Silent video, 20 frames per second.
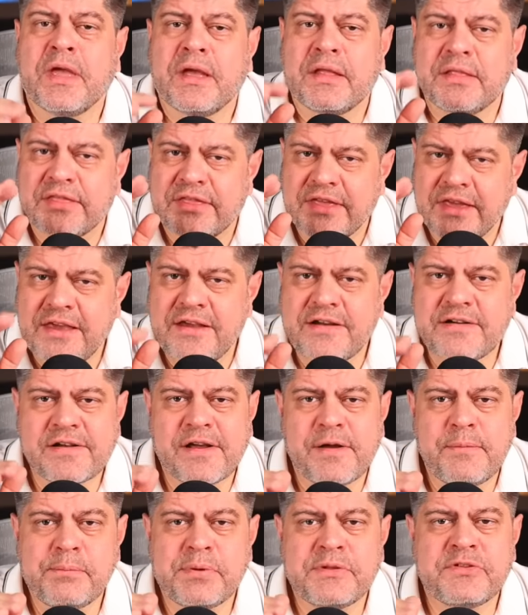They are
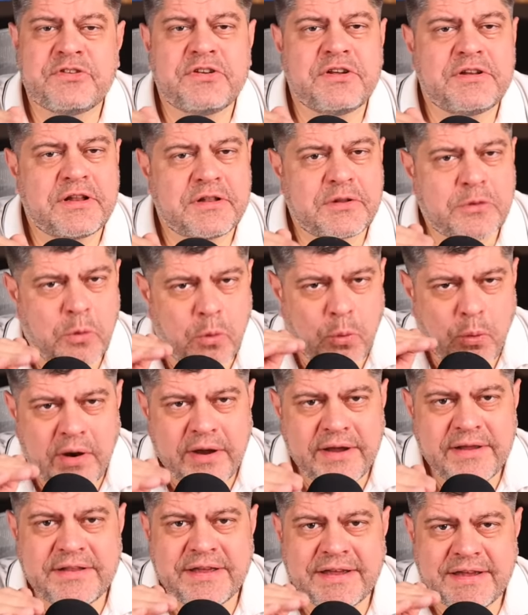compensated
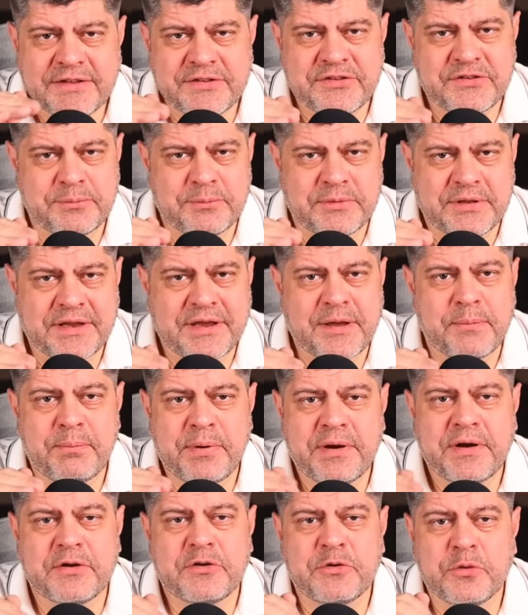quite handsomely
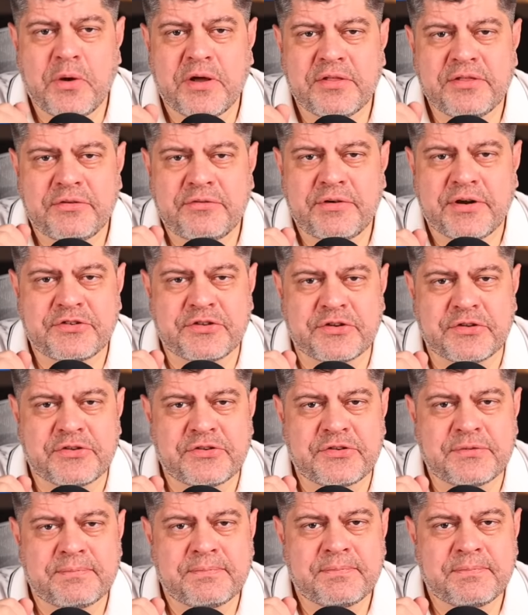compared to other Russians.